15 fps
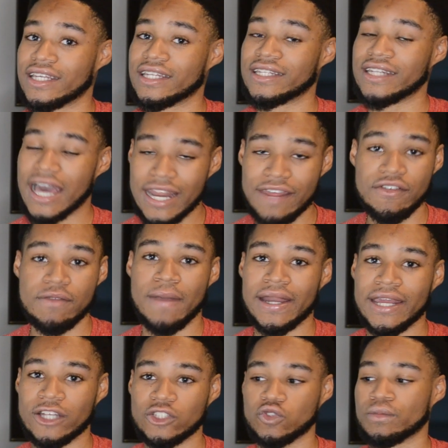Not everybody
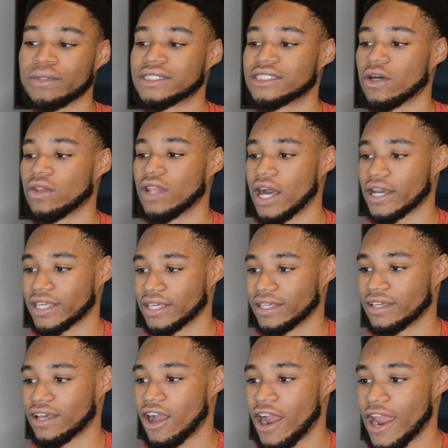else would be so lucky.
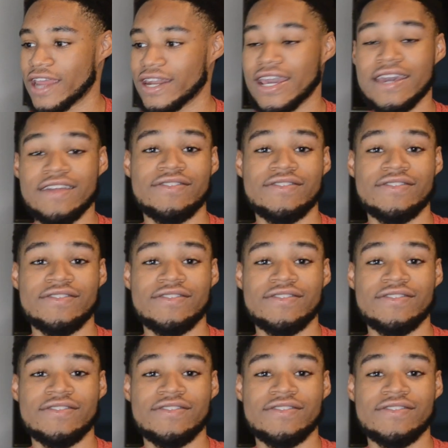All right?